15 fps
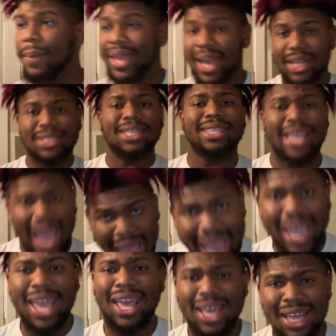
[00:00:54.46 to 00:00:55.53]
But yeah,
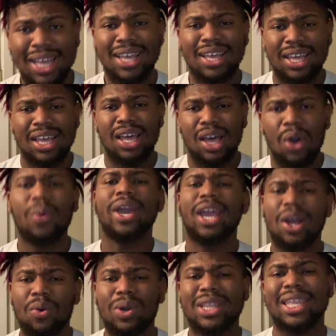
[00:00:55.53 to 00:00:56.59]
today,
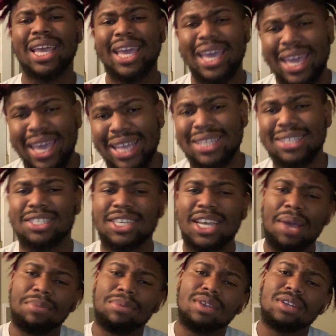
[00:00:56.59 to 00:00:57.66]
we here with the It
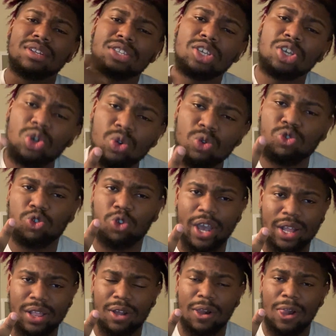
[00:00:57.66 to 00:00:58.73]
Chapter two
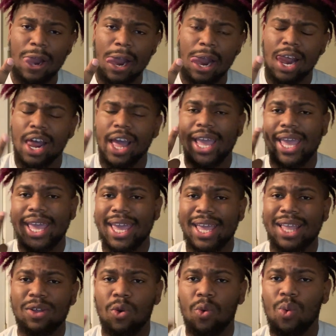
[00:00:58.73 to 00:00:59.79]
trailer.
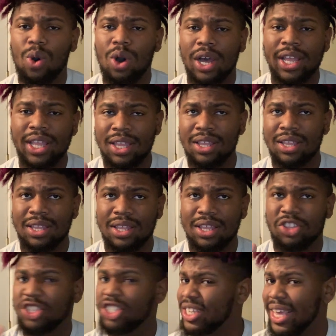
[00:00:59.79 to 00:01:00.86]
It one,
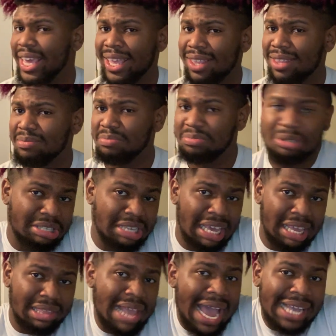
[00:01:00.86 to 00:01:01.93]
just it,
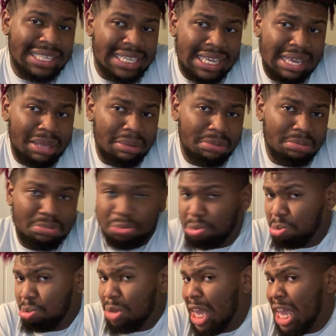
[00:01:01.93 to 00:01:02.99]
just it, it,
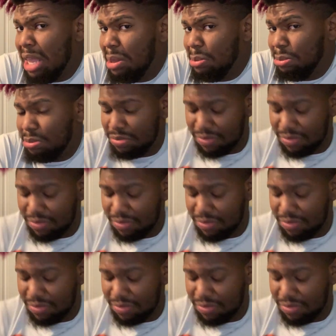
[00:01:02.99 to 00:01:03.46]
it